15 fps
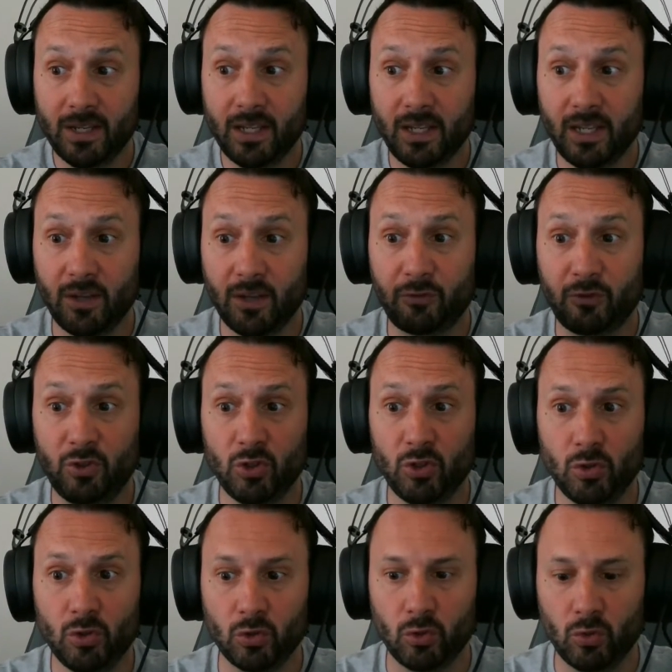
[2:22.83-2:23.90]
if
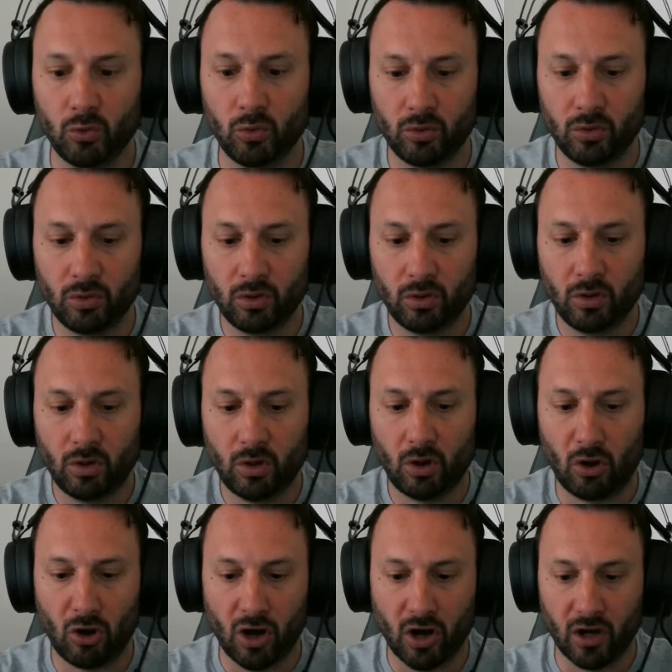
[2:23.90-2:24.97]
you
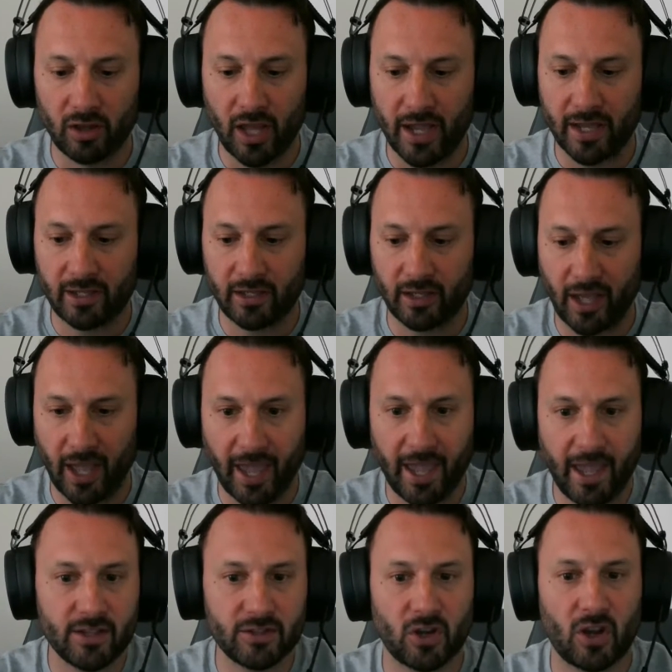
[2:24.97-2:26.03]
are like
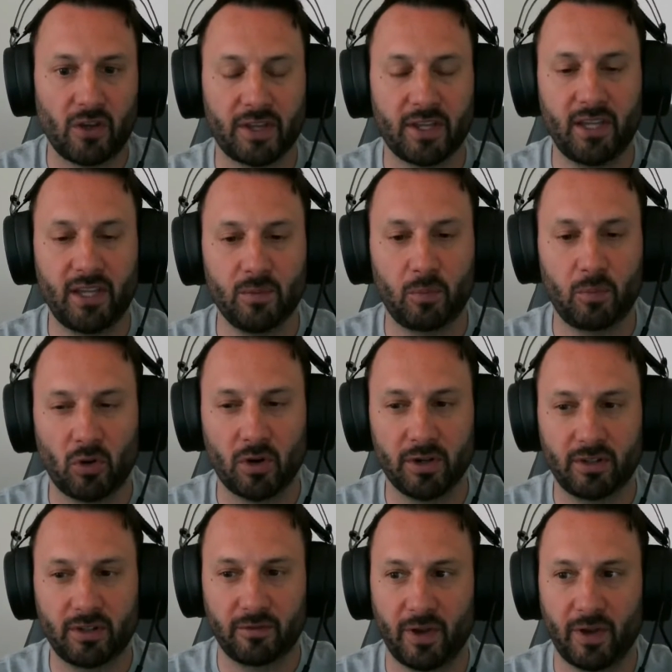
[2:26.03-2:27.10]
hands on the keyboard
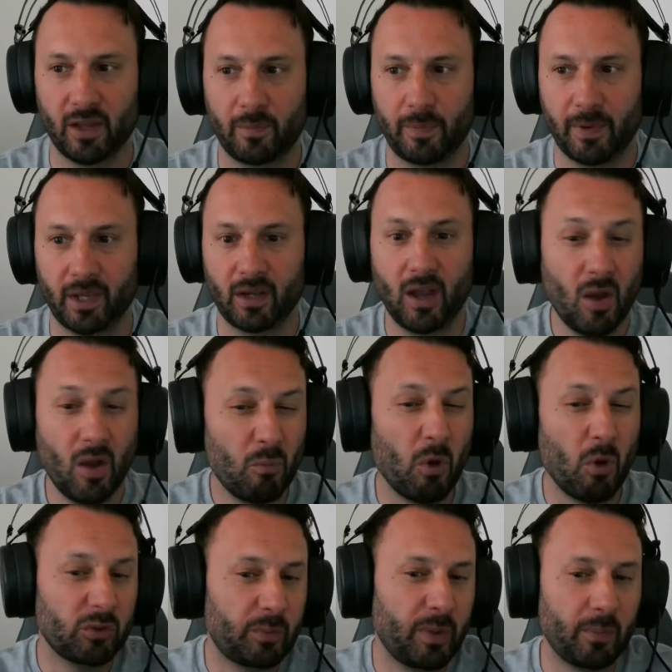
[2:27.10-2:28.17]
developing,
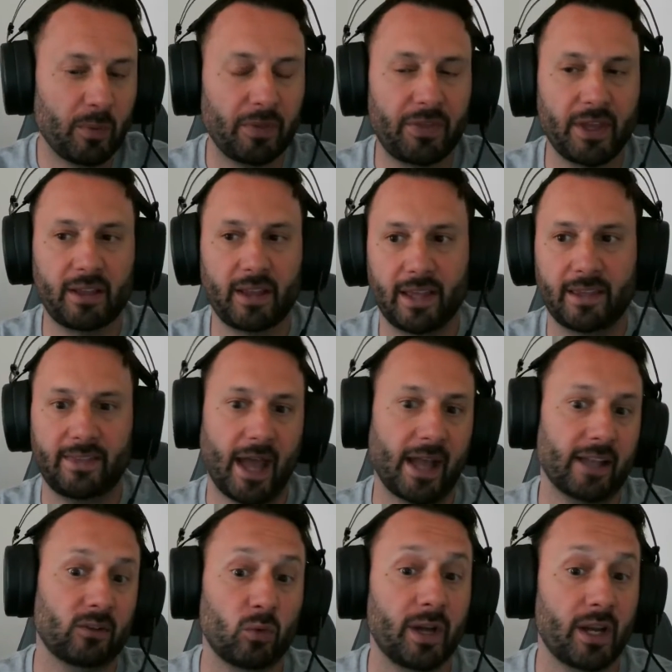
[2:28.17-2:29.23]
most people think like
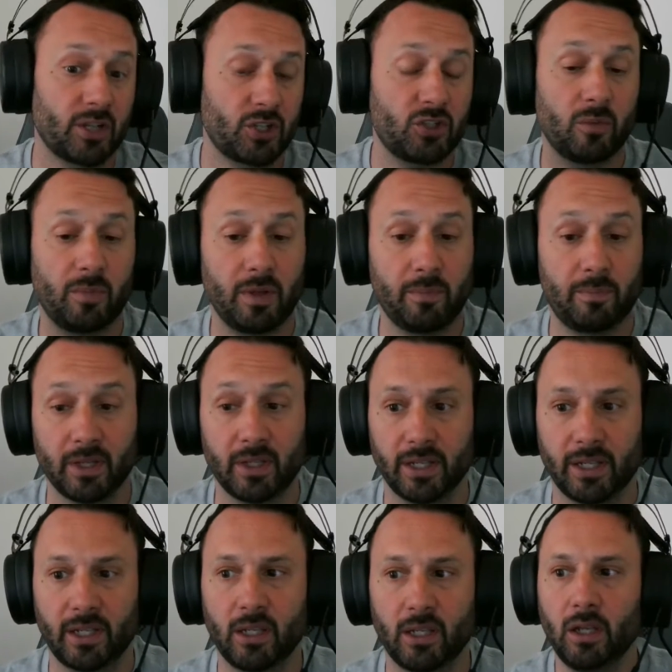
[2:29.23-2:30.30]
that's when I should be
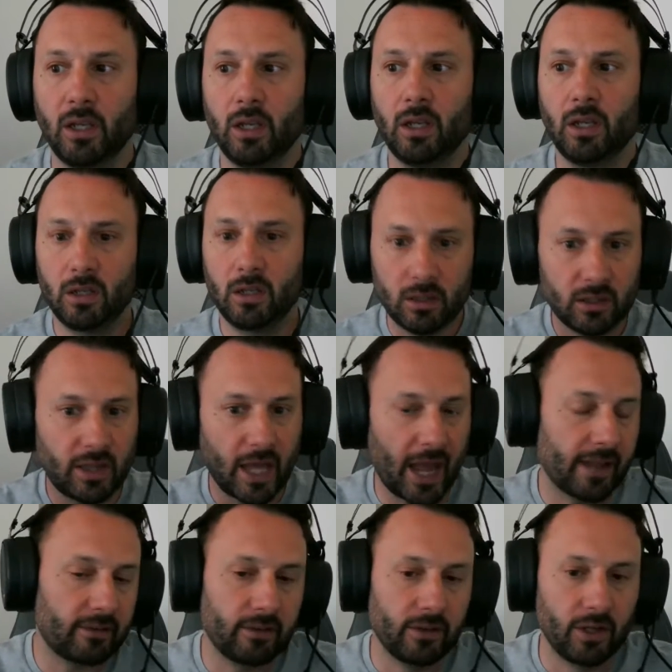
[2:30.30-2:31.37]
billing.
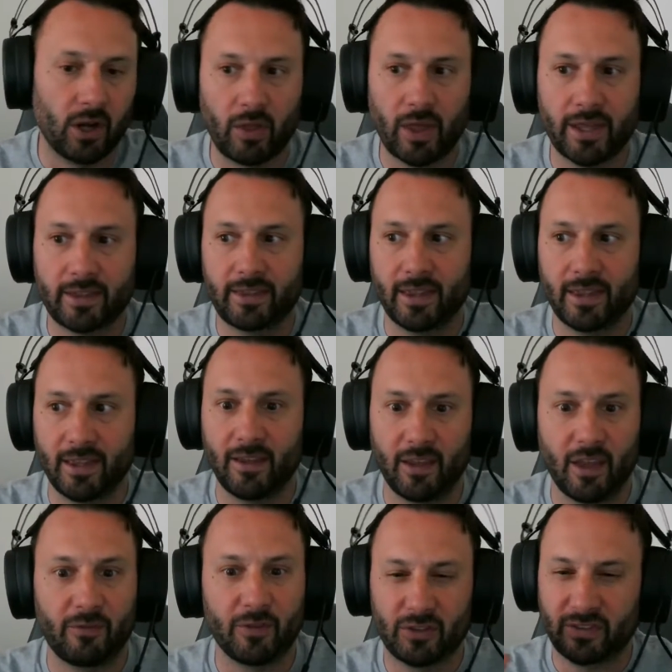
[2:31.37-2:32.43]
That, like
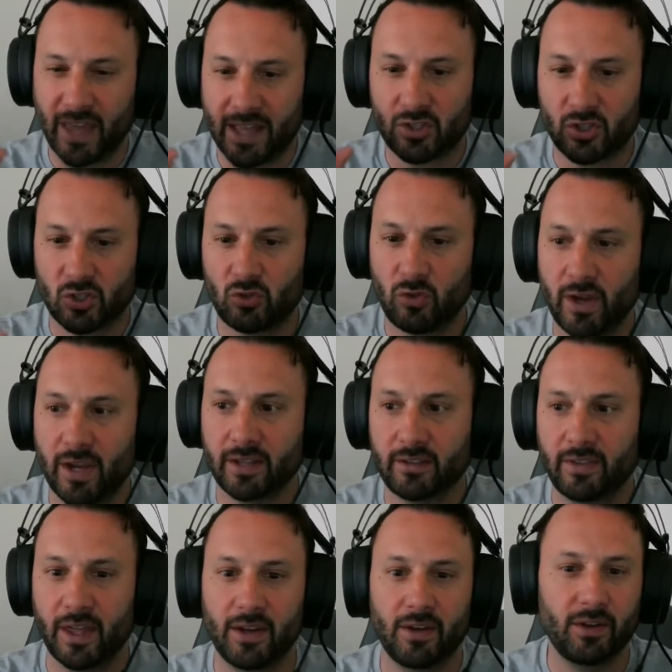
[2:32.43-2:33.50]
if it's that strict,
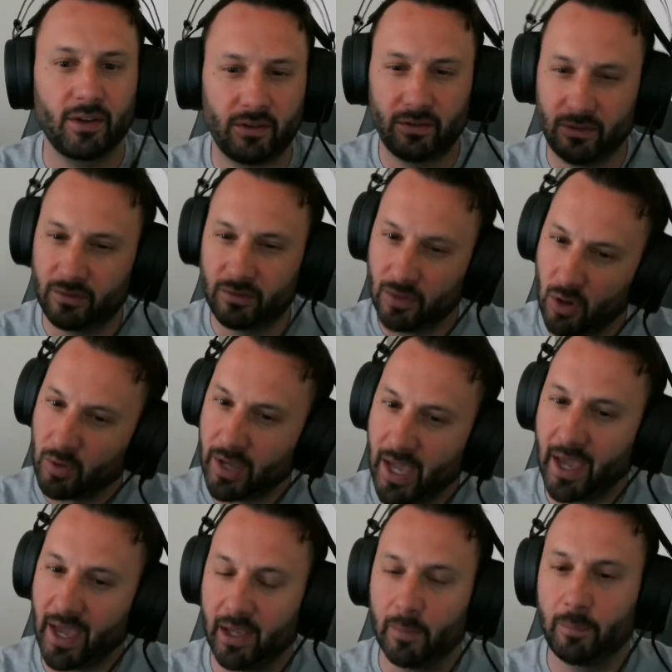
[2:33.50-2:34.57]
then
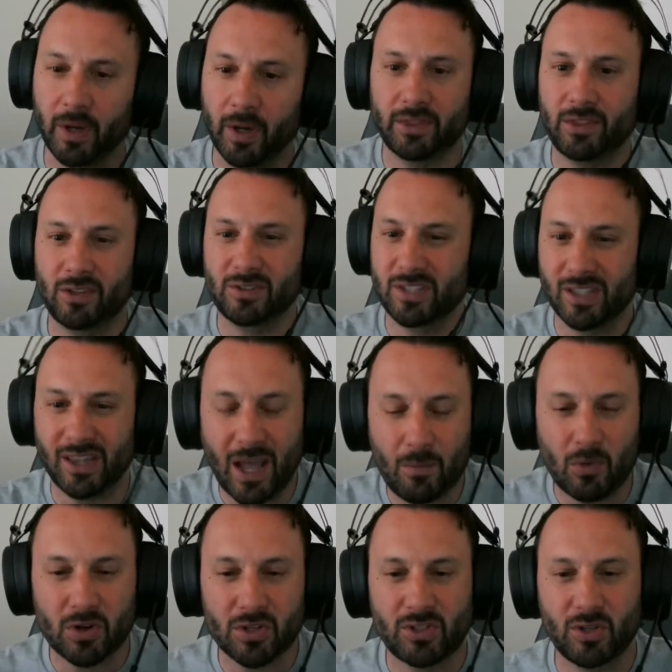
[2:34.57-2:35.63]
okay. But there's a lot
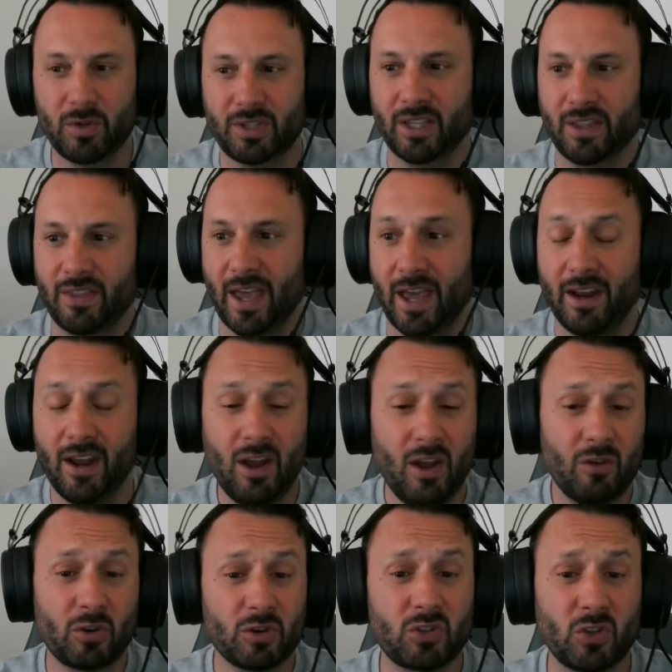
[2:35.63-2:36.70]
more to it than that.
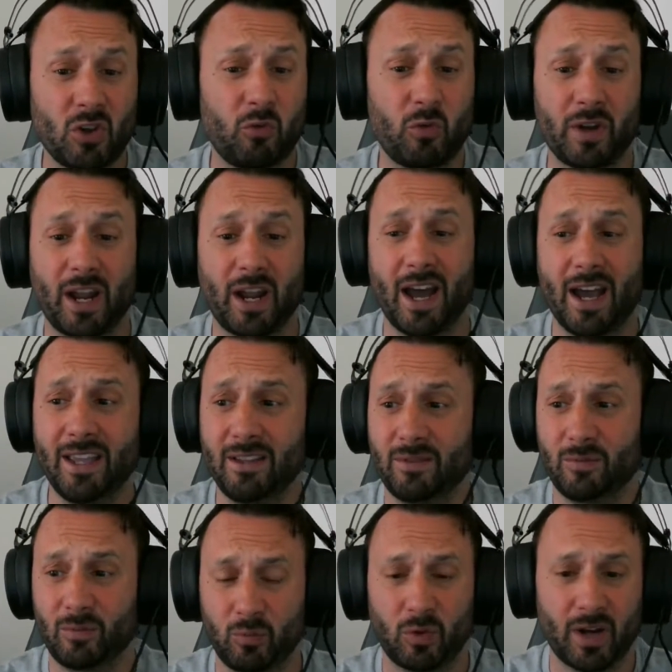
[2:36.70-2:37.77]
First off, when
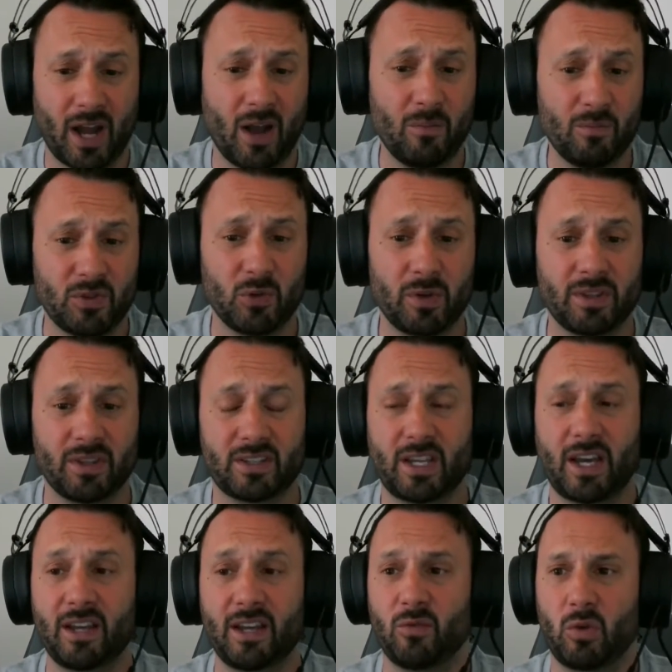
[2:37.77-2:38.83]
I'm doing this
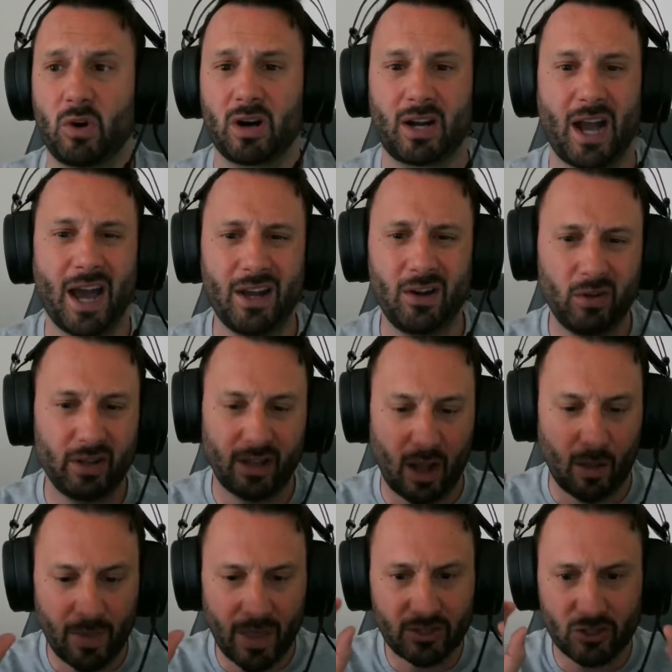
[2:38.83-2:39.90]
kind of work,
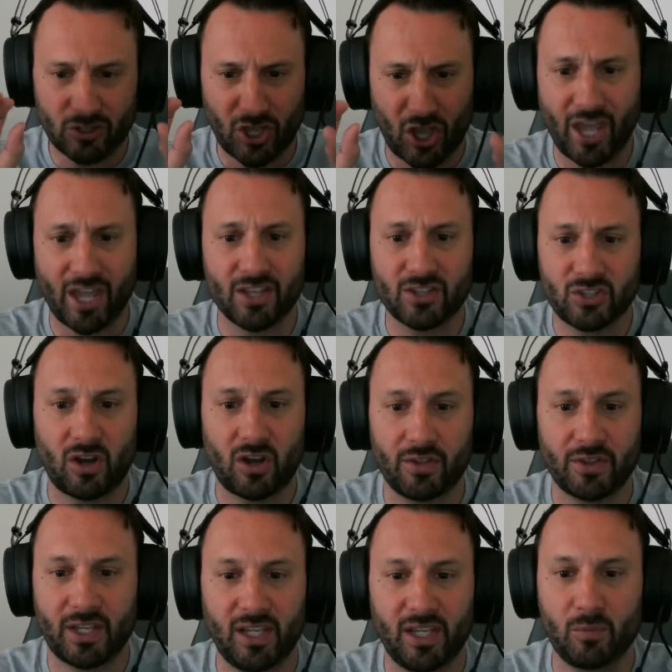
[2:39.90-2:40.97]
I'm not just hands on
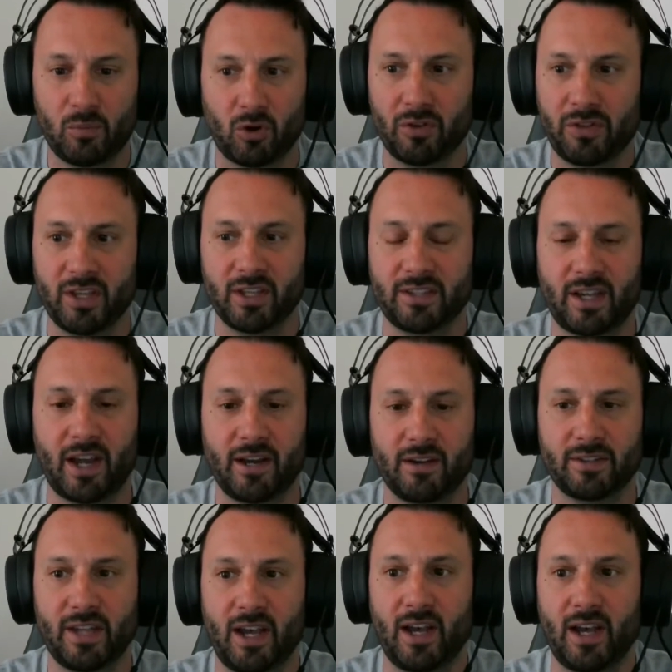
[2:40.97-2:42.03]
the keyboard the entire
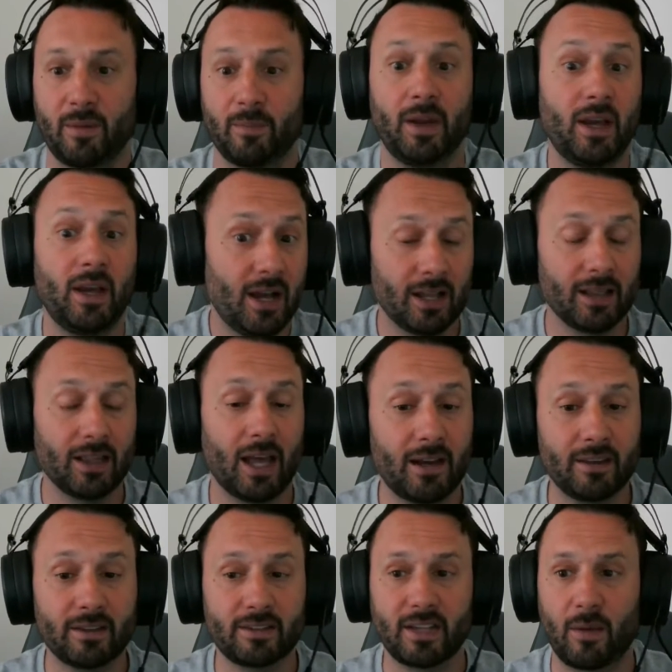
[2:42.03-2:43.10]
time. A lot of
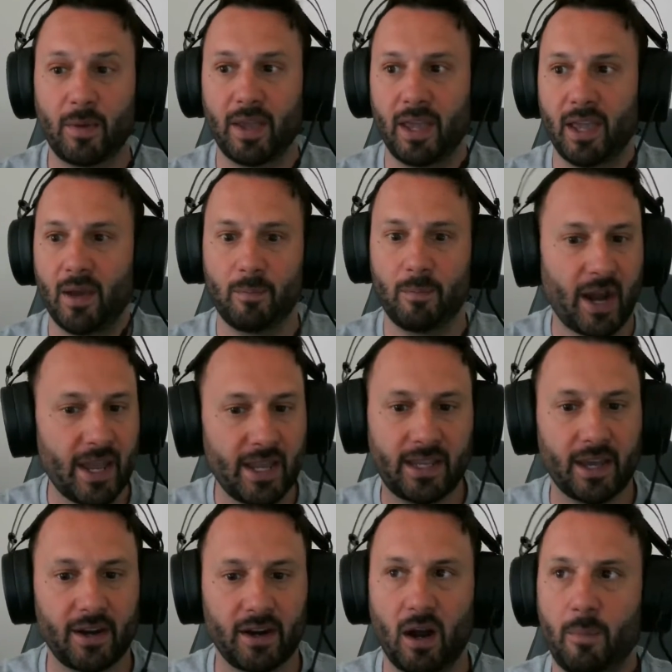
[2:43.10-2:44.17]
the time I am, but I
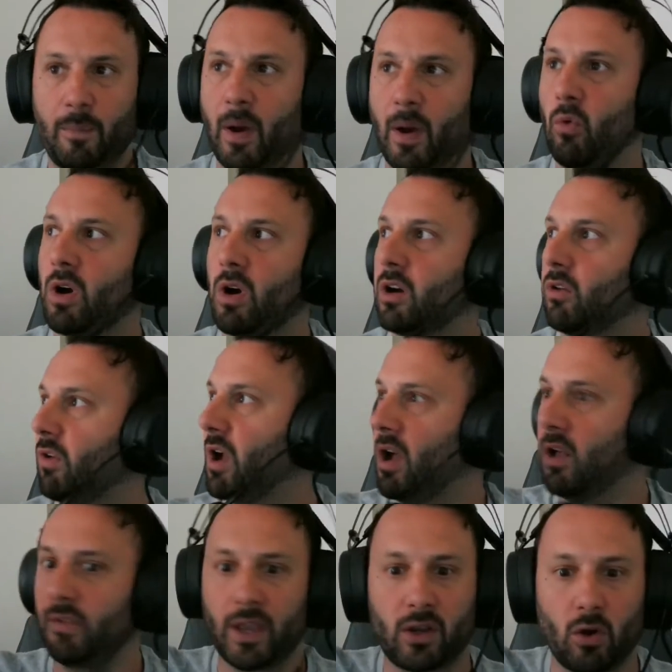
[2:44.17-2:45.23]
get up, I walk
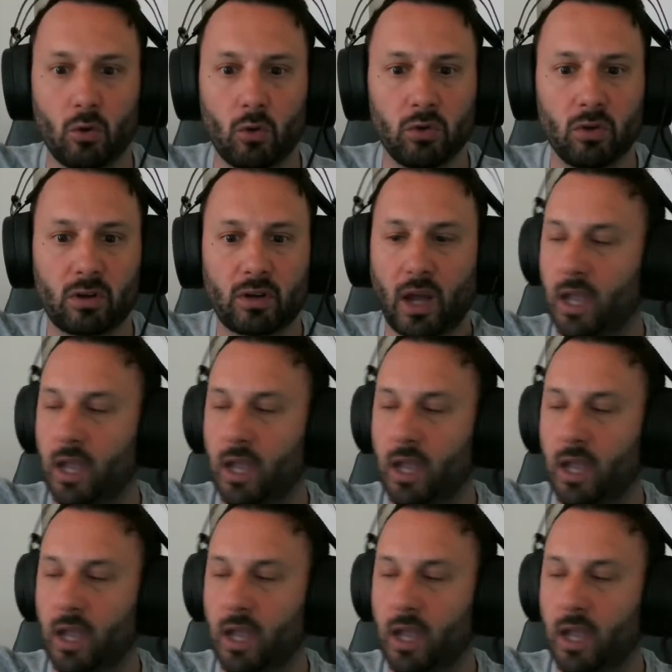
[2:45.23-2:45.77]
around, I go look